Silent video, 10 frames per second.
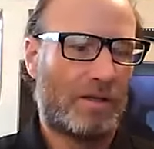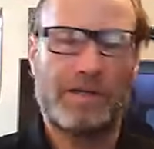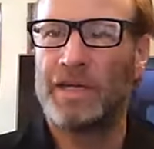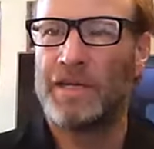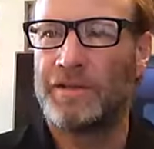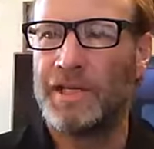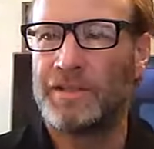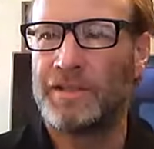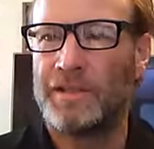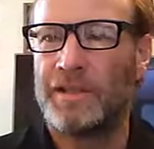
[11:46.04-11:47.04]
Okay,
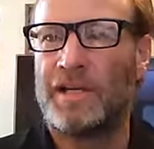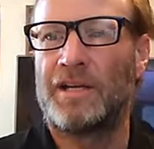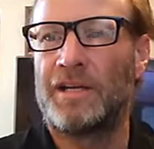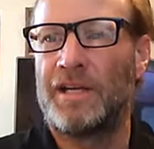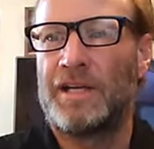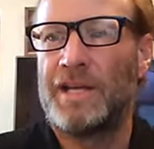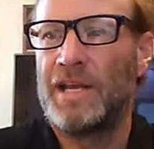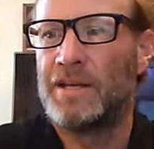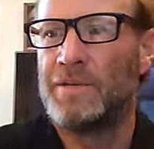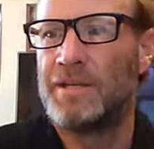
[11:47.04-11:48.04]
that's it on
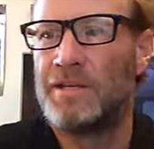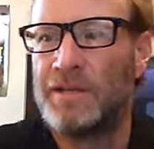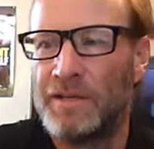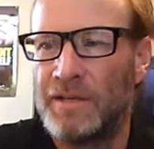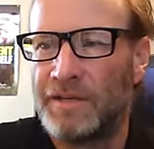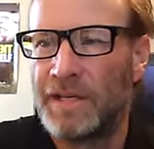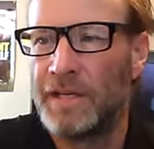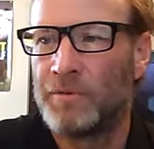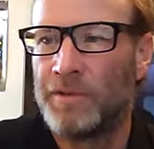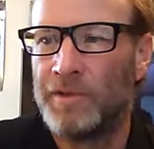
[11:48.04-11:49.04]
anatomy of a
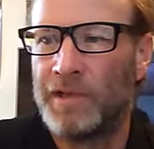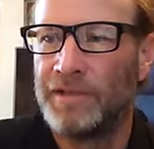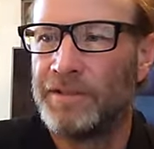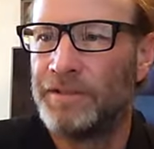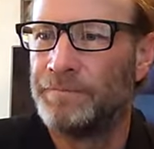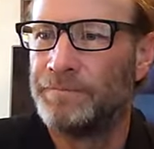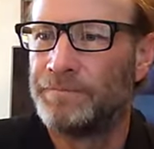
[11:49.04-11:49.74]
camera and lens.